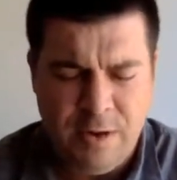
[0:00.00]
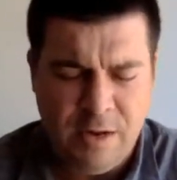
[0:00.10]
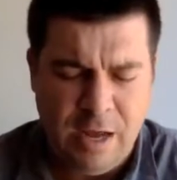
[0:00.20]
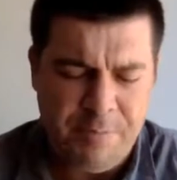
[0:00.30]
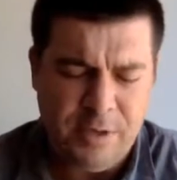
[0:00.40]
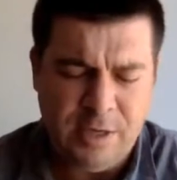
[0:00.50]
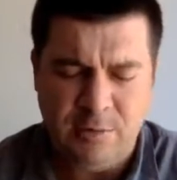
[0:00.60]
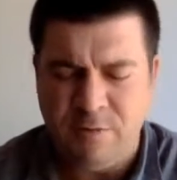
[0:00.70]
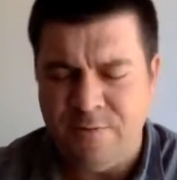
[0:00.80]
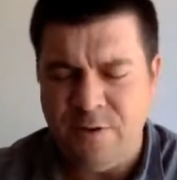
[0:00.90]
and not
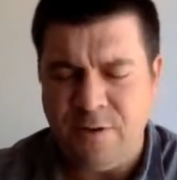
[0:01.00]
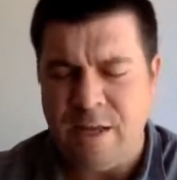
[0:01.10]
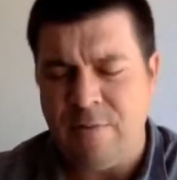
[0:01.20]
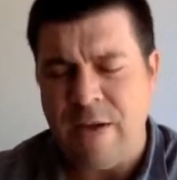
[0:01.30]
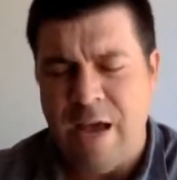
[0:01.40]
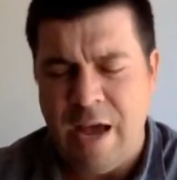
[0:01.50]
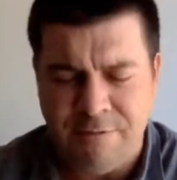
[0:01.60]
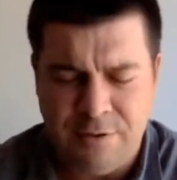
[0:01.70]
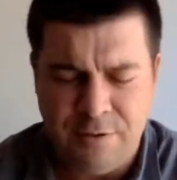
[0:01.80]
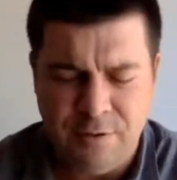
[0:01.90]
because we feel like we
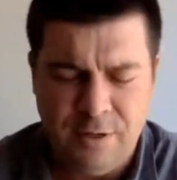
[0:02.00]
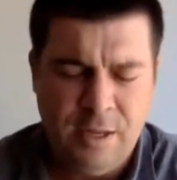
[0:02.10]
have to.